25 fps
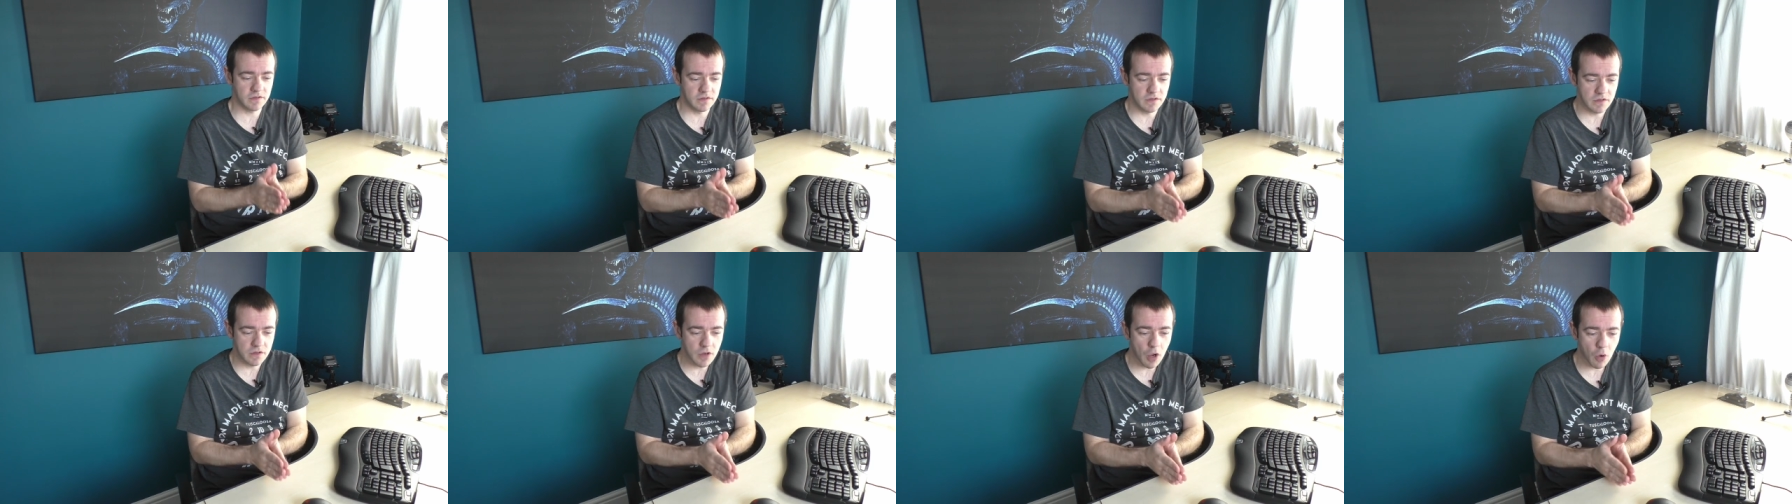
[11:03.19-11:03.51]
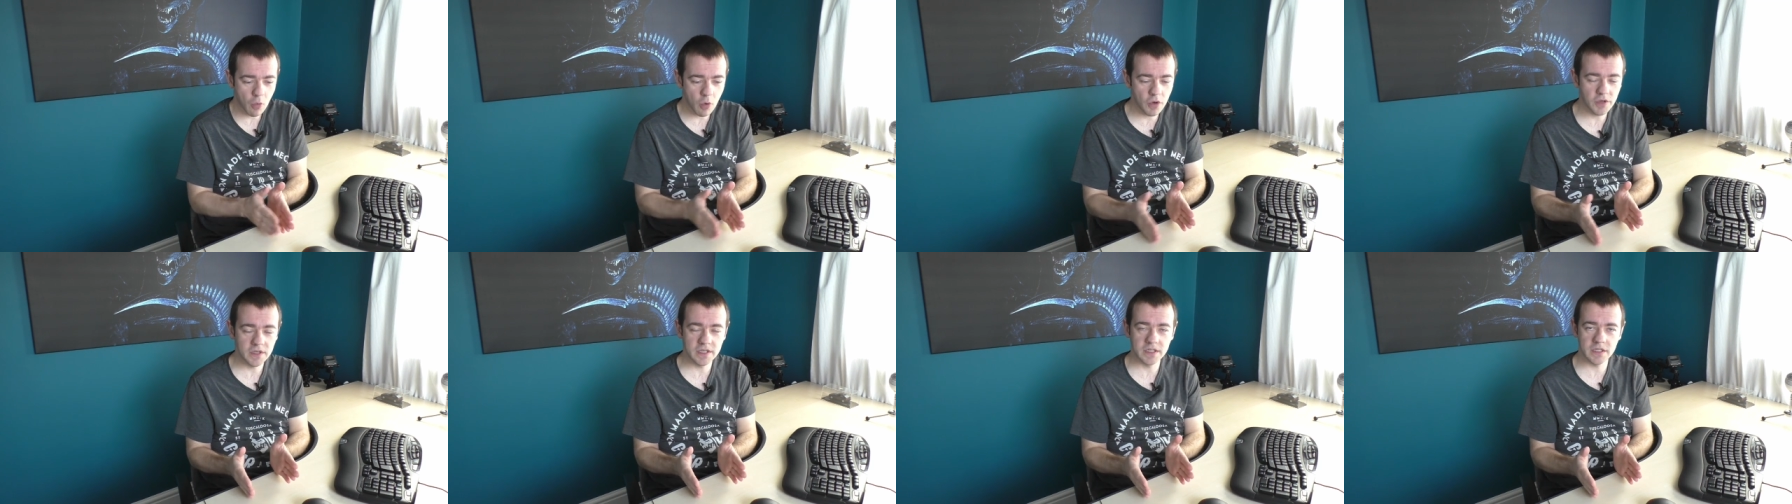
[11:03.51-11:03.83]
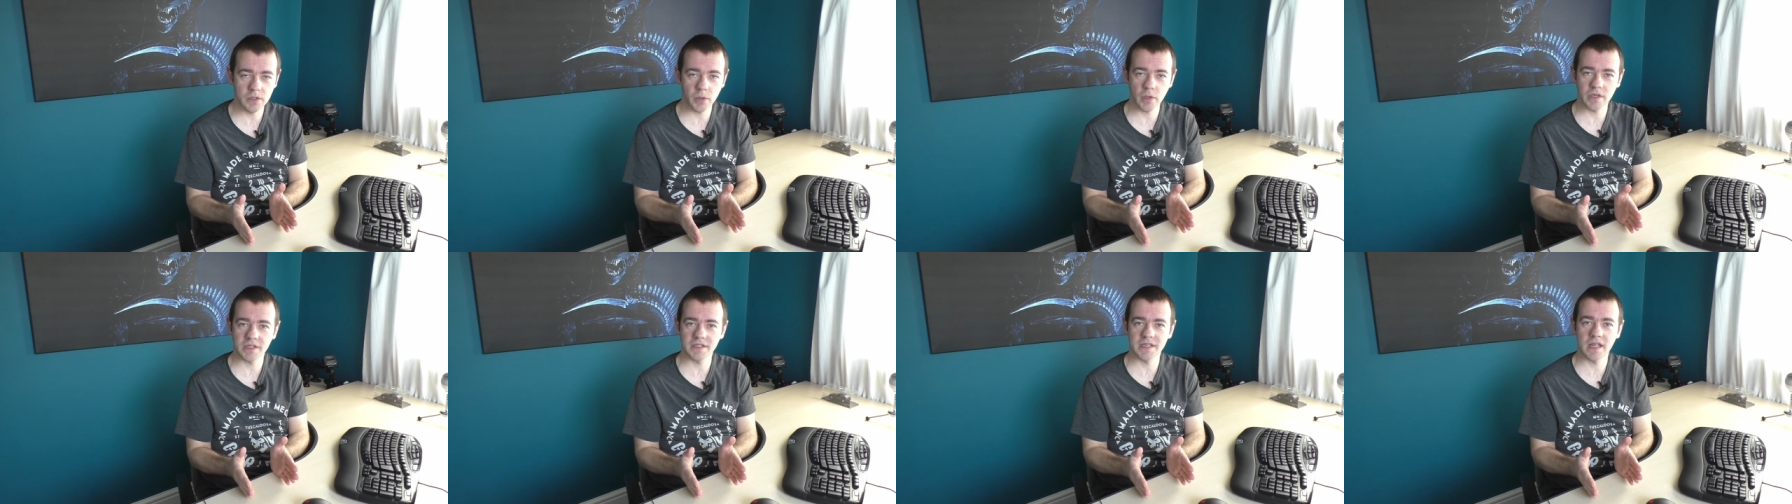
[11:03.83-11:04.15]
not wanting
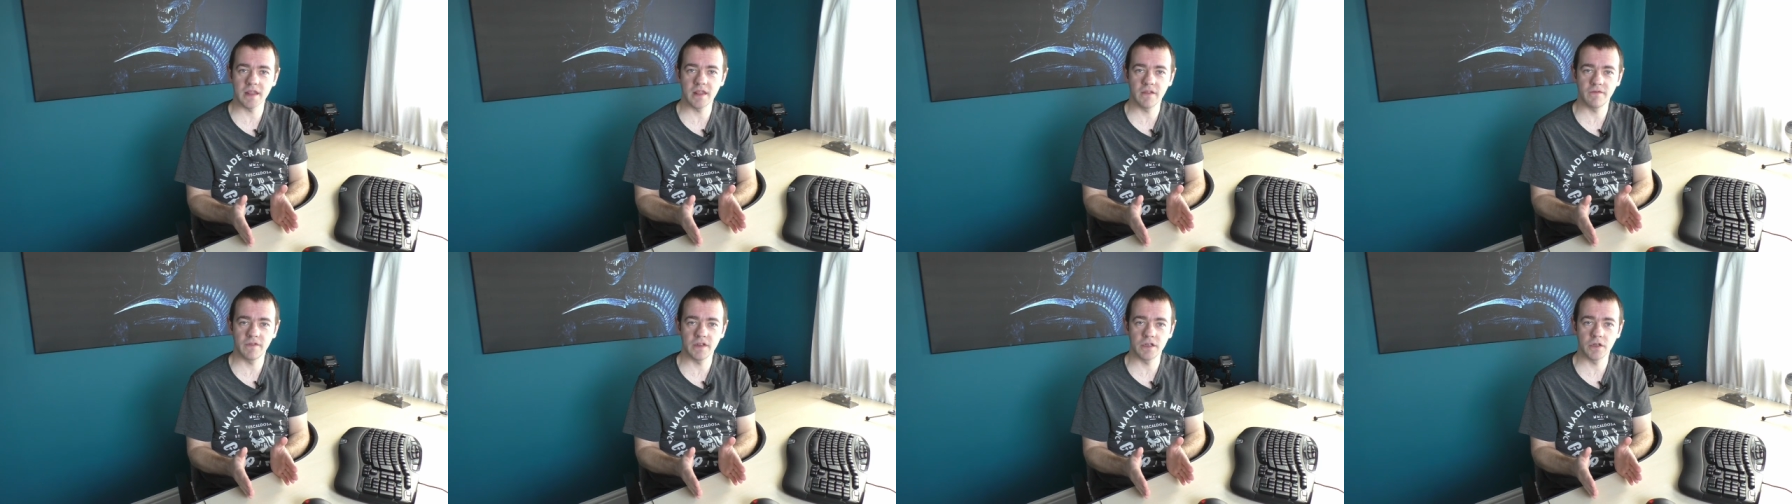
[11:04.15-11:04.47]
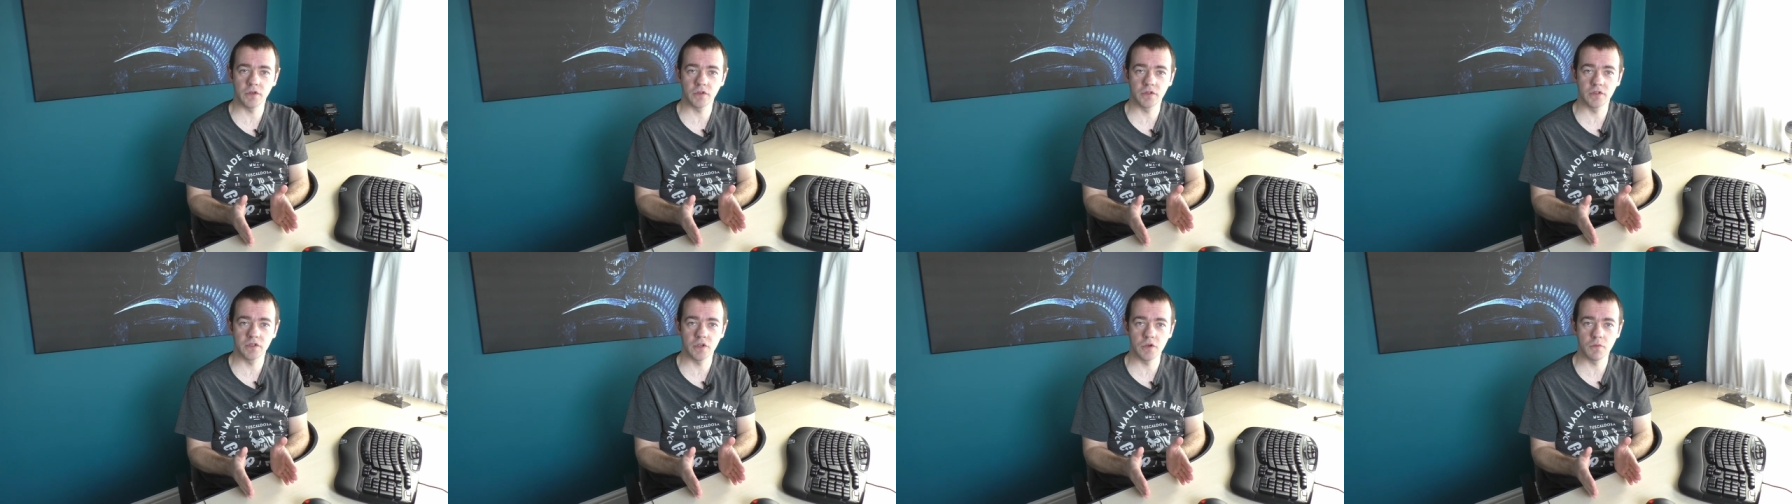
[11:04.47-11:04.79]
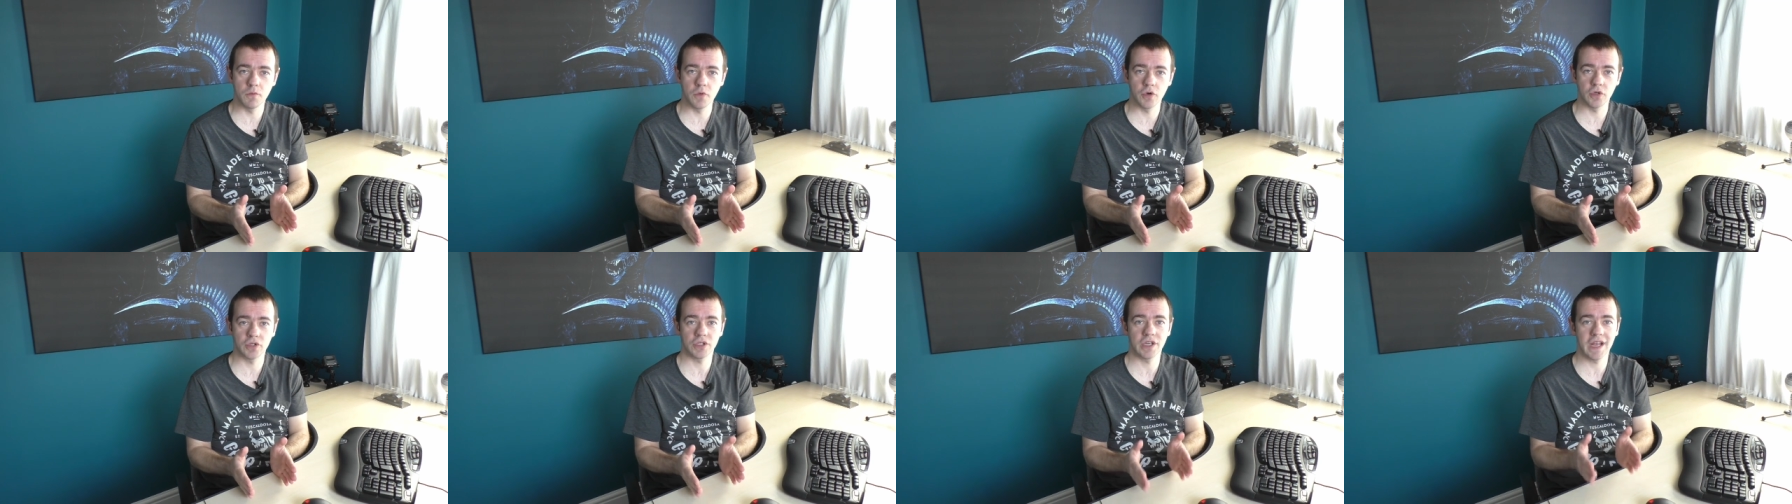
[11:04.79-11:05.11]
to extend the video too
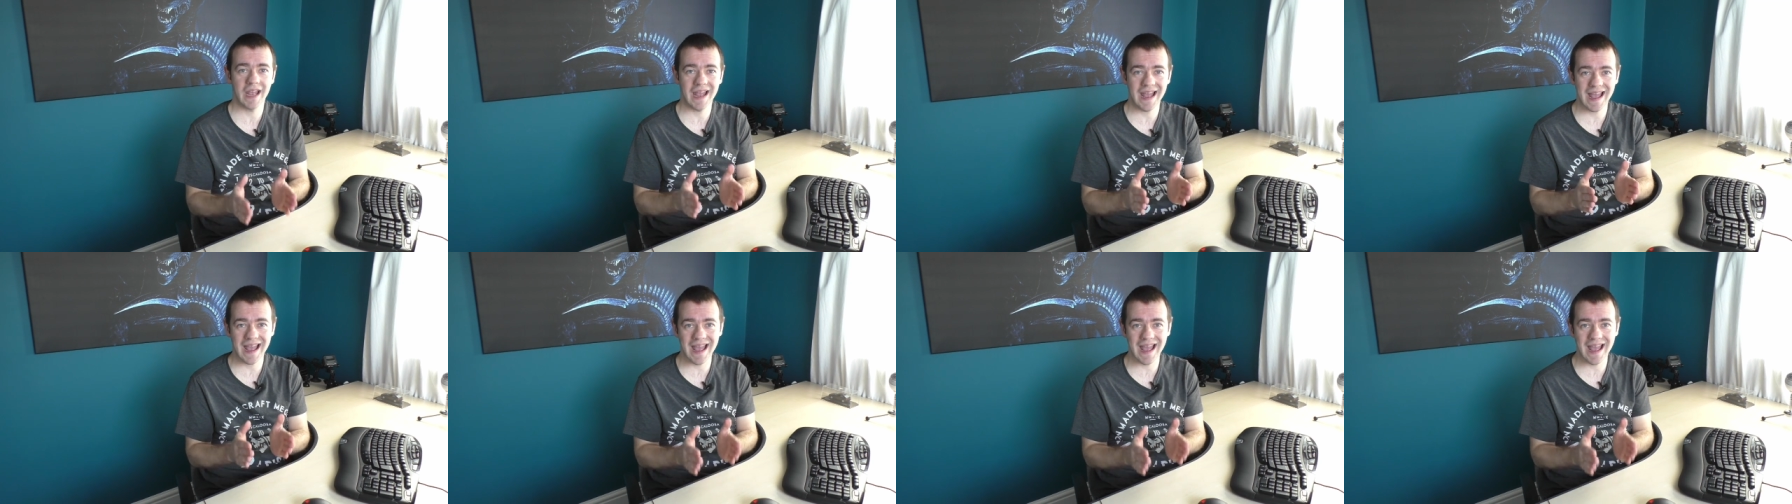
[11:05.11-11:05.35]
much